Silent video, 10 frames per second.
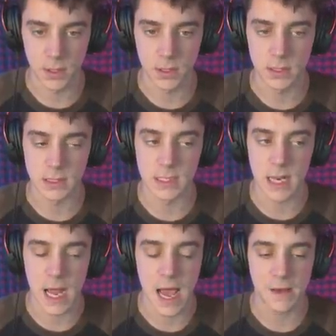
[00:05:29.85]
Does it
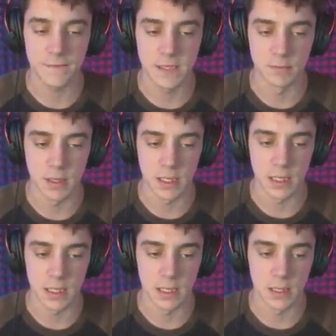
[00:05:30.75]
have to
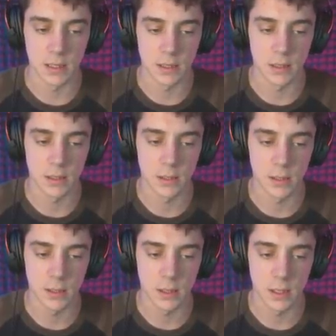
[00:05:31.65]
be
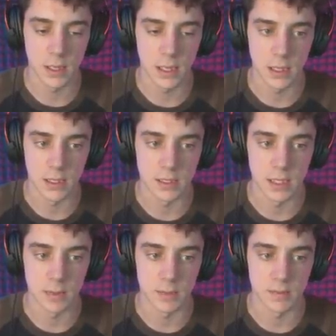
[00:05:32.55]
in the
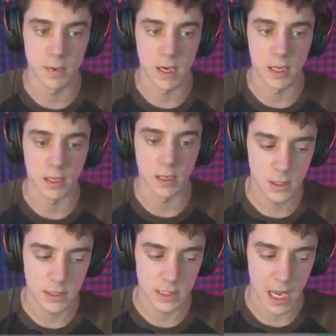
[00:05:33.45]
same spot, you know?
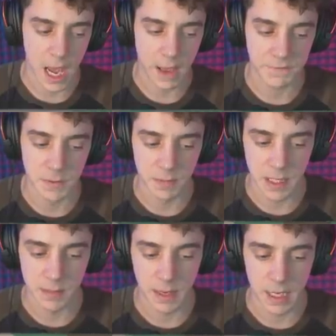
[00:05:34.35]
Does it have to be
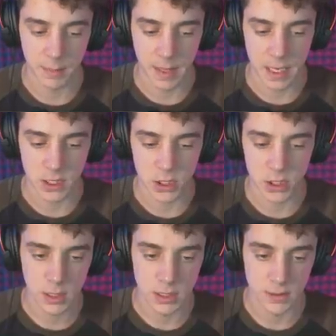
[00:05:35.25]
by the bench?
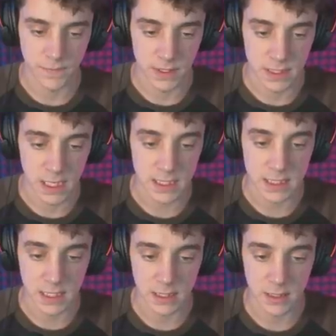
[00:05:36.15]
Because if it doesn't,